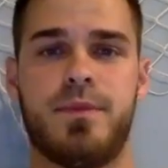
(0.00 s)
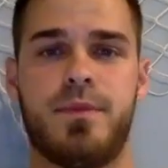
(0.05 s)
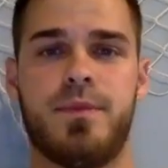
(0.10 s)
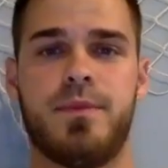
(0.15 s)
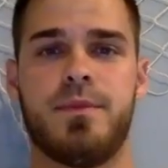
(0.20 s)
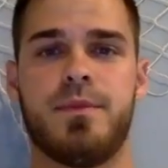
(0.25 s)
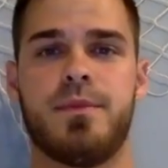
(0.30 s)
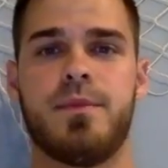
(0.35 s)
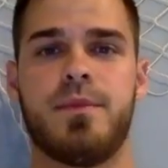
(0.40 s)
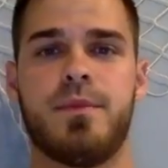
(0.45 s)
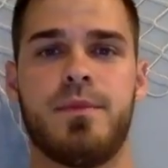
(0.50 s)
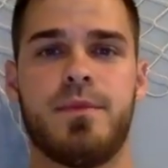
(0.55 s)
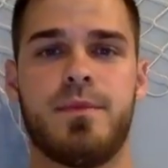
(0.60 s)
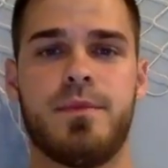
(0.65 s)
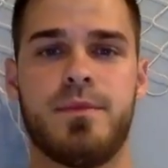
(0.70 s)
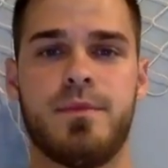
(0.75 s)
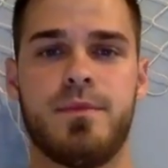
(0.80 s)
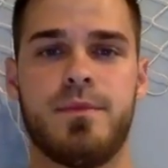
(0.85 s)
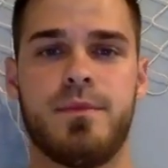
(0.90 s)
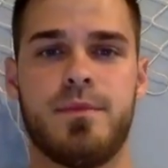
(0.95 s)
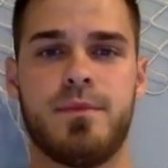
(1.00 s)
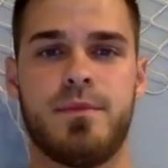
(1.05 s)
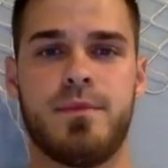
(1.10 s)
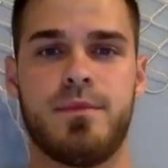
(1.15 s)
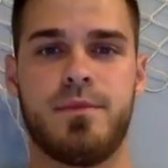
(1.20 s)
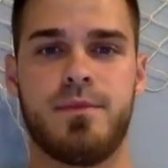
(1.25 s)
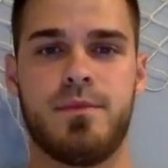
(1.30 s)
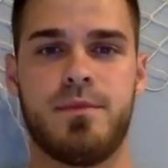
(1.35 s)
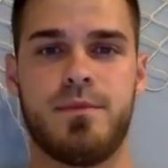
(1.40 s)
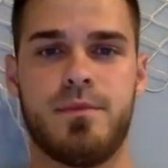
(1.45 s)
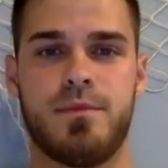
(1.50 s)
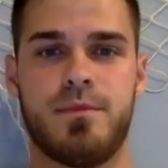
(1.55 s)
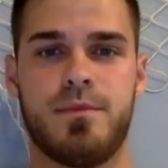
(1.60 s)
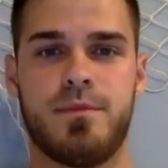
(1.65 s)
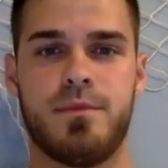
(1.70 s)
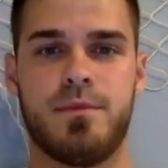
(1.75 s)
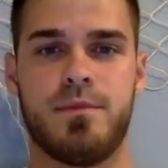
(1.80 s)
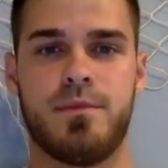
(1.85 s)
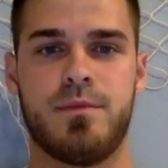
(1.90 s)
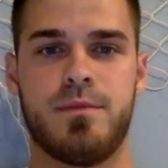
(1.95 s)

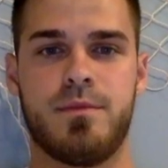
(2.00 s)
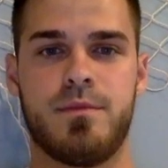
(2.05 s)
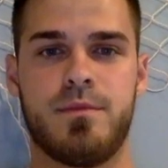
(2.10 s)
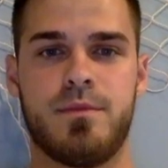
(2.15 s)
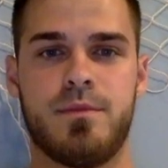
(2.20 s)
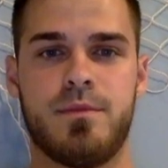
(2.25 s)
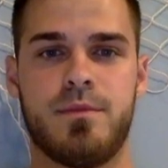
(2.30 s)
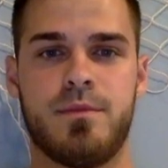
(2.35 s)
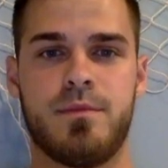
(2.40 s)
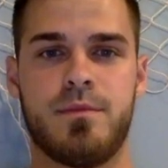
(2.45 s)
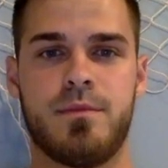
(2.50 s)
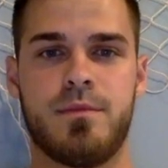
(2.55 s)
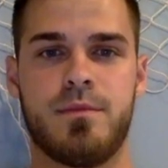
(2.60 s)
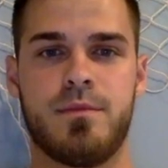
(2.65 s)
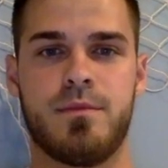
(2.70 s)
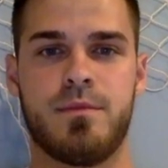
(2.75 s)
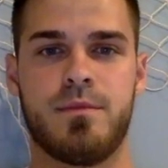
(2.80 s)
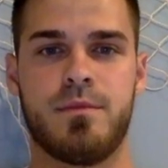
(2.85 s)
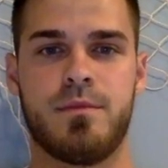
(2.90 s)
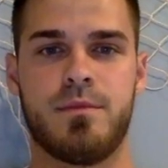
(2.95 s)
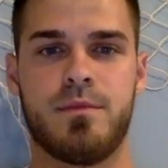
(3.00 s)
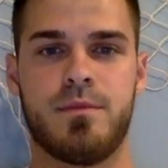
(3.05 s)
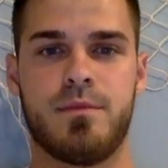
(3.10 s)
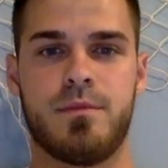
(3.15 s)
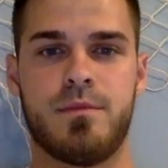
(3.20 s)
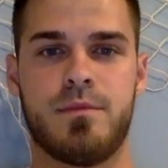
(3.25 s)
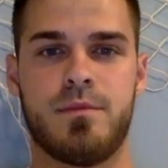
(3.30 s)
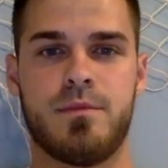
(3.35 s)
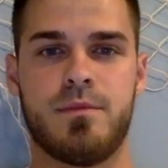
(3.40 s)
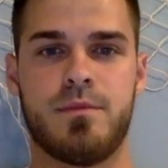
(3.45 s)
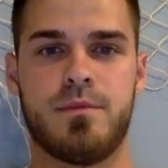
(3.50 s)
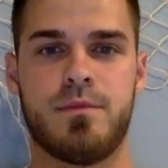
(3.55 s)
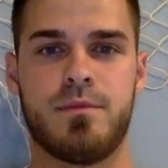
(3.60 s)
No words are spoken by the person on screen.